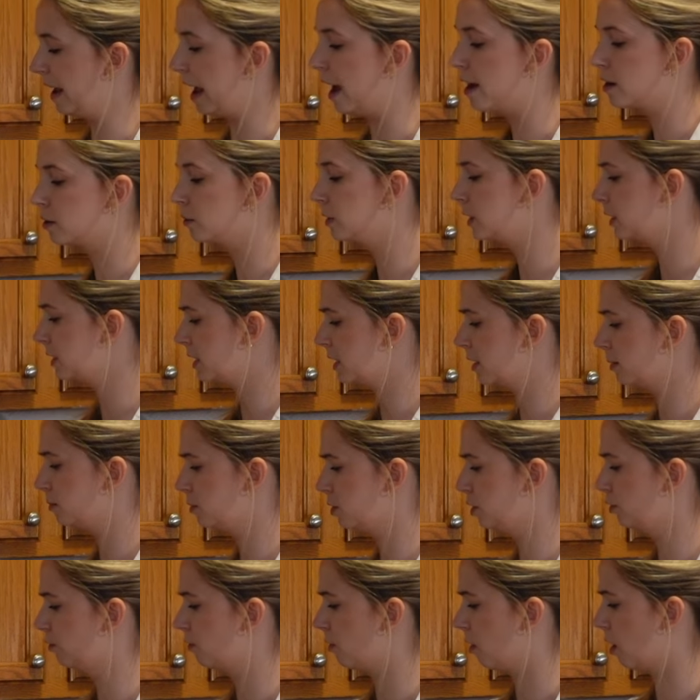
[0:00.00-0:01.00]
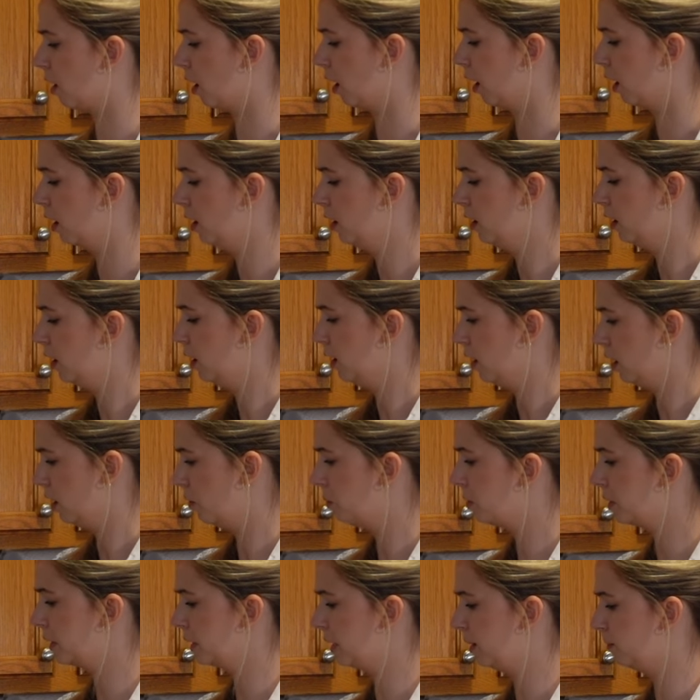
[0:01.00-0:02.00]
I don't want to take them too far. I
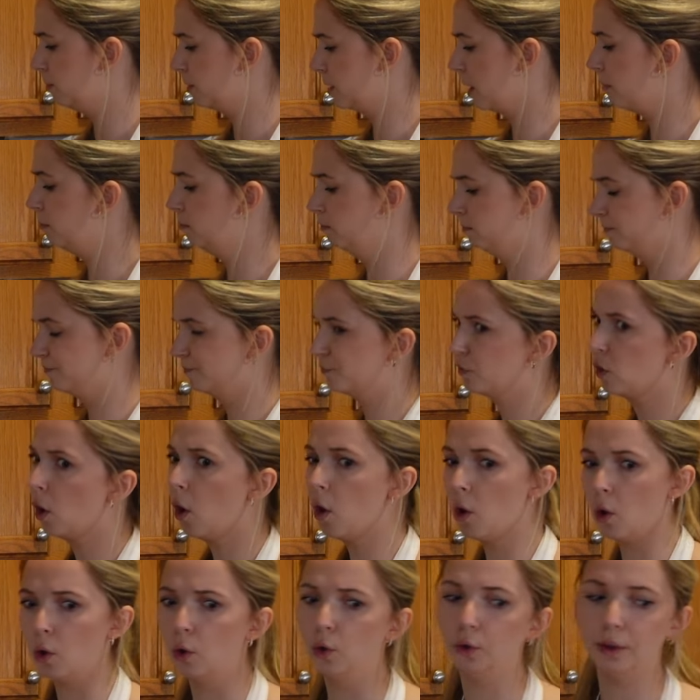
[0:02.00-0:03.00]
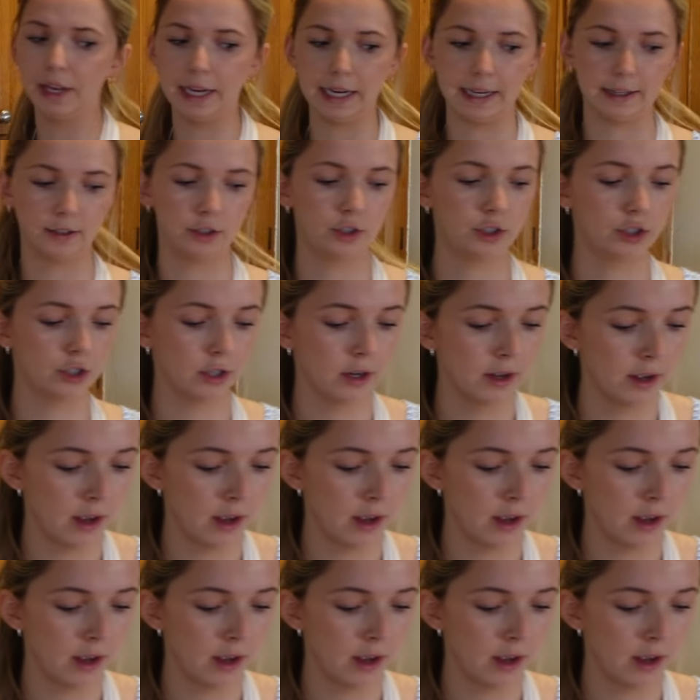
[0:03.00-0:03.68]
want to keep them whole-ish.